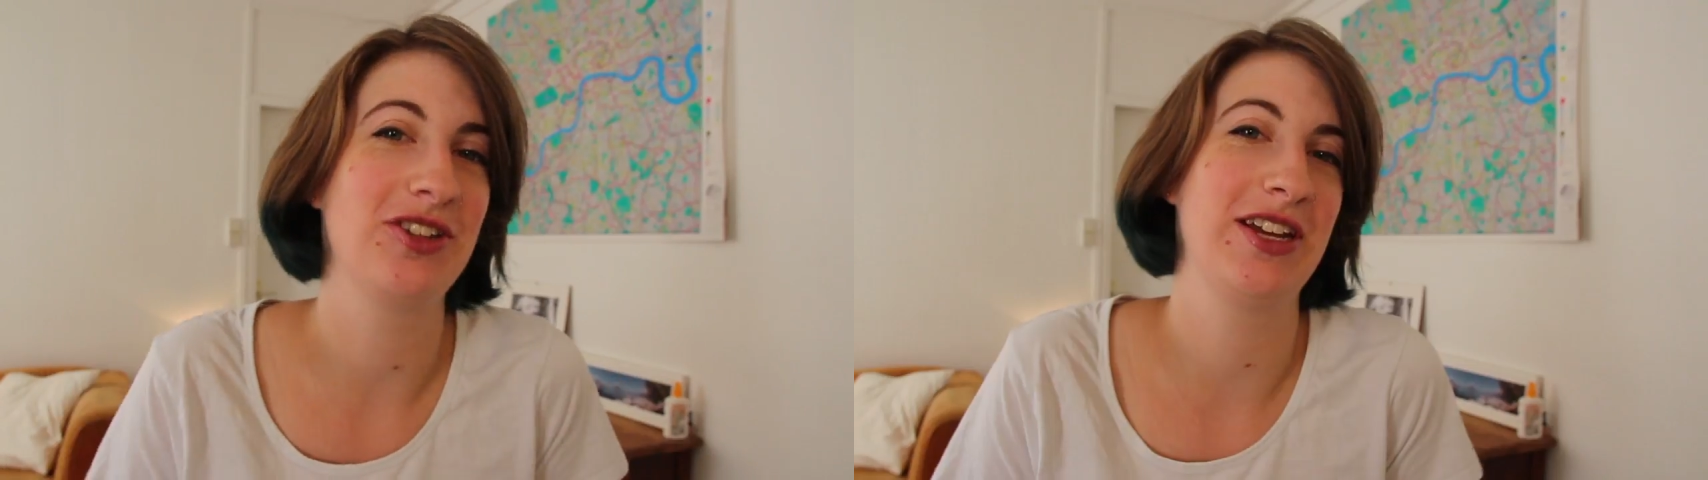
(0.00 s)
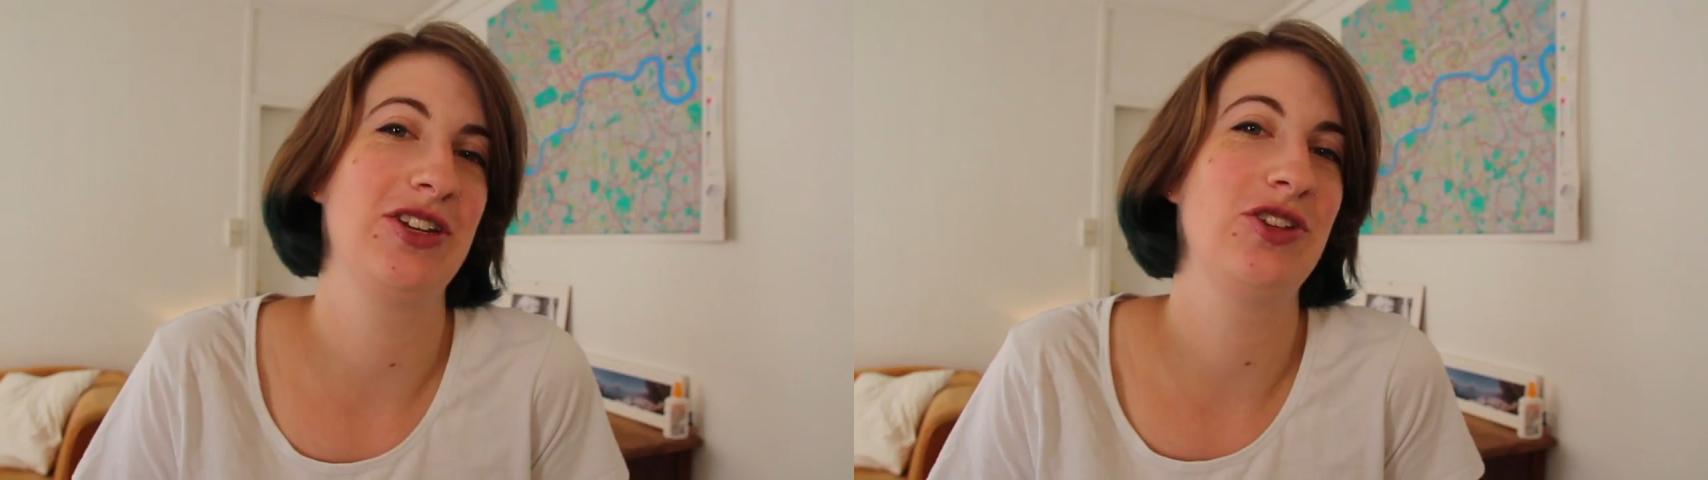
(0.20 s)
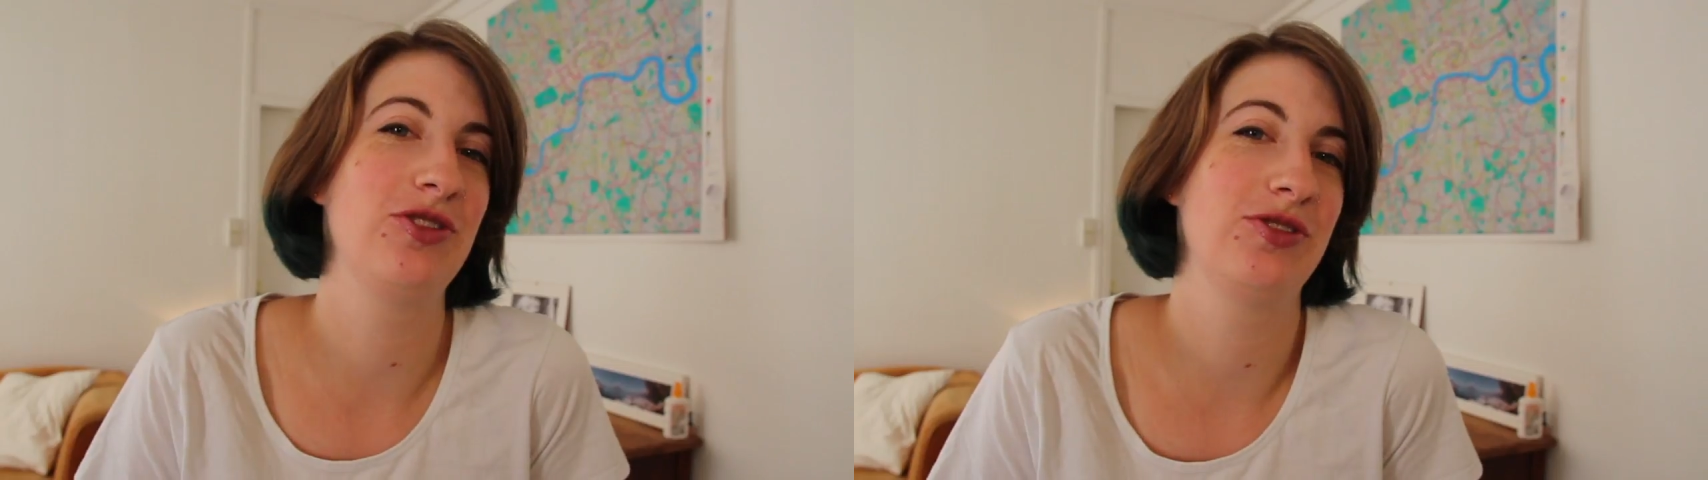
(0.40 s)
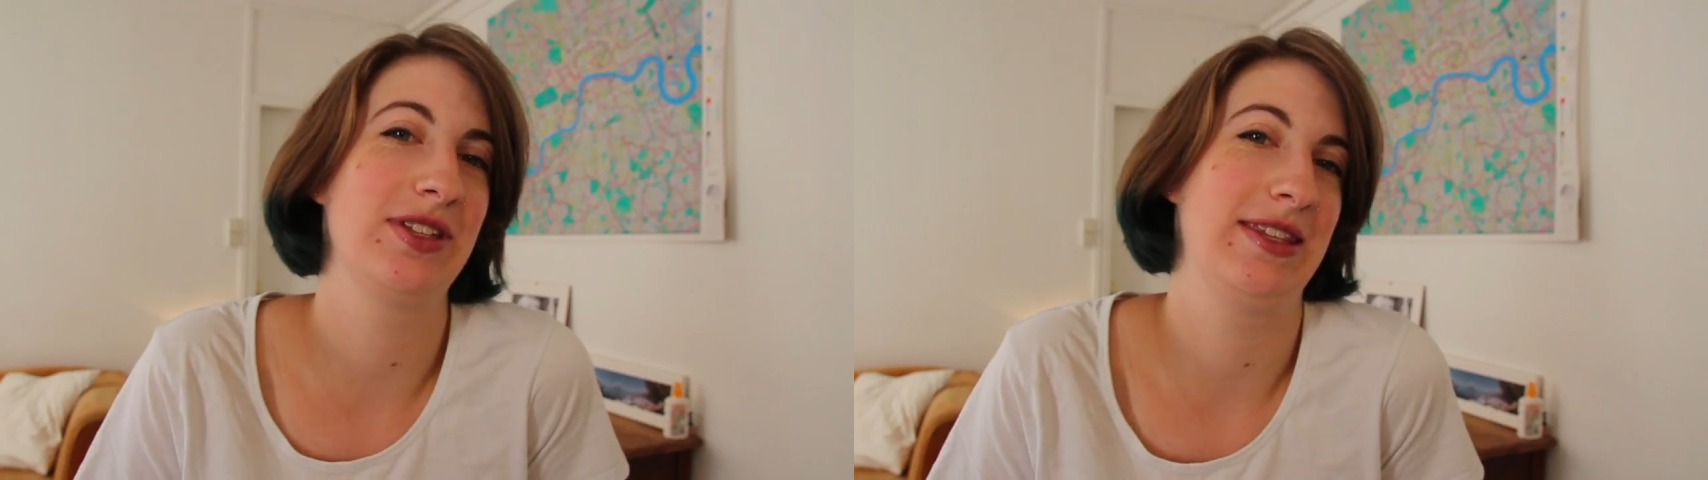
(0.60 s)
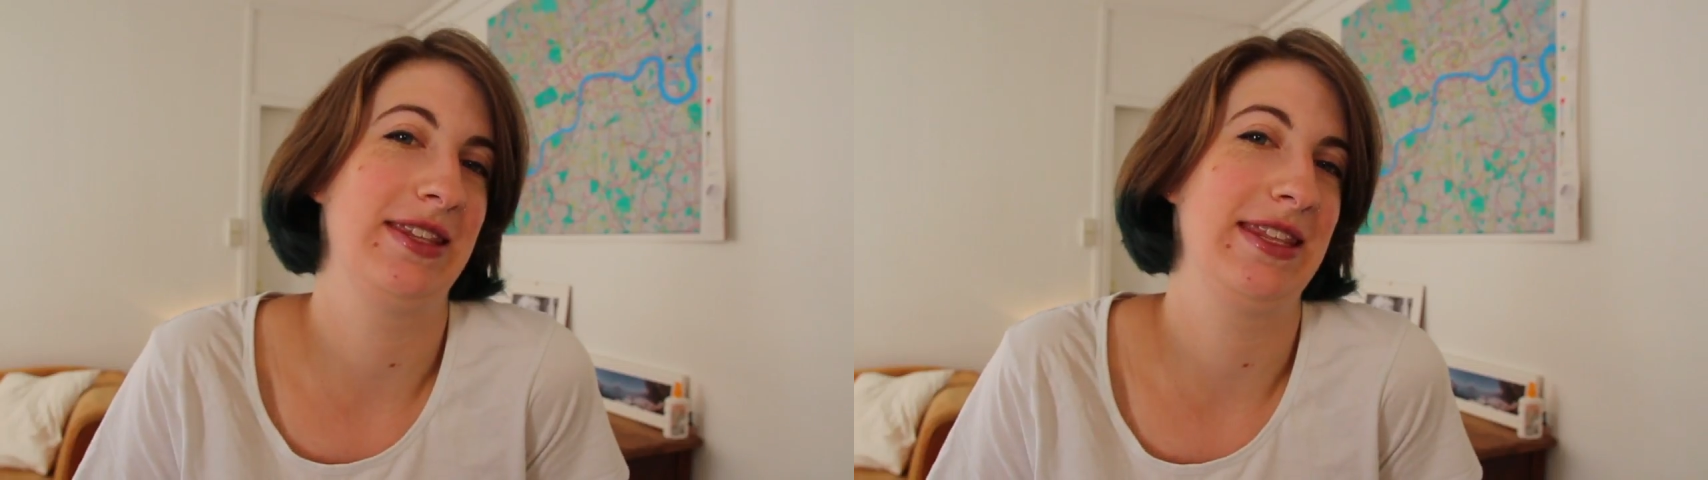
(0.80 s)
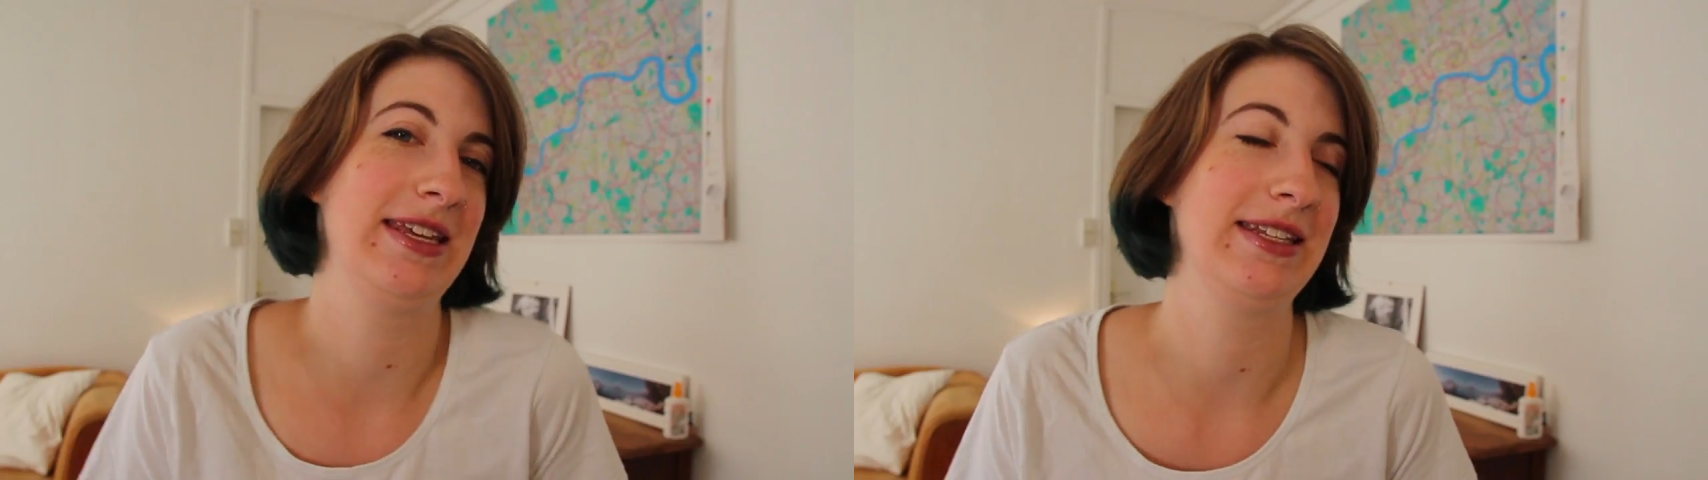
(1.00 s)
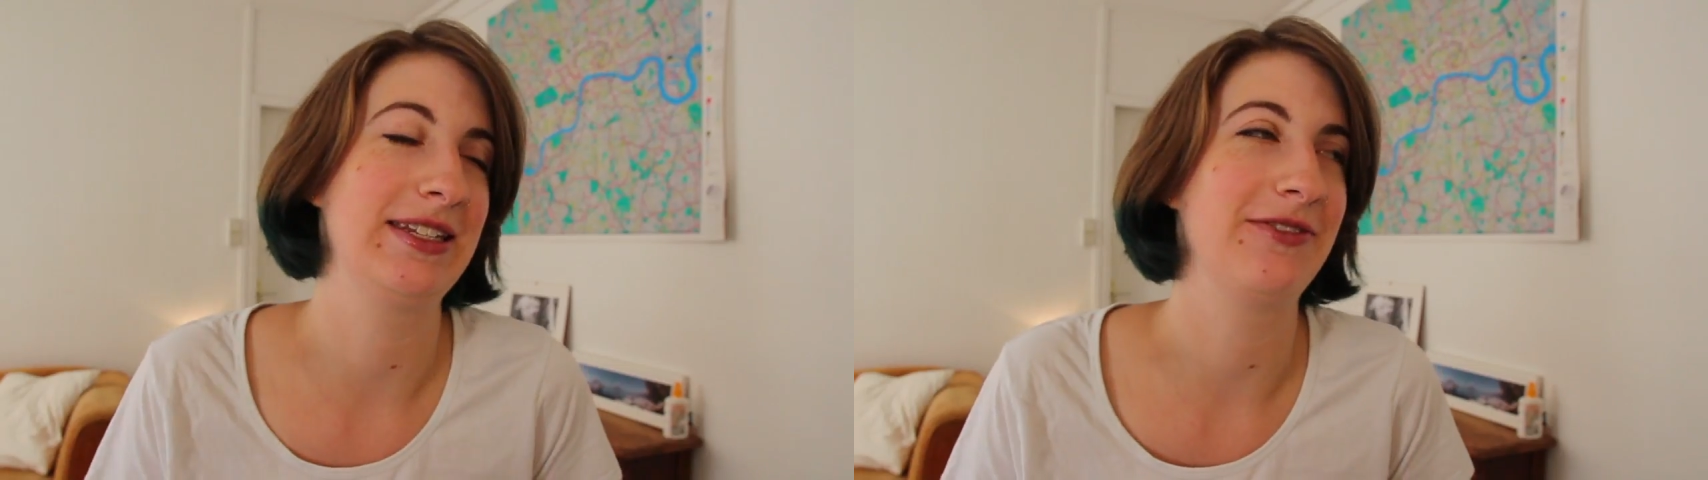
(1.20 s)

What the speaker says: you can use these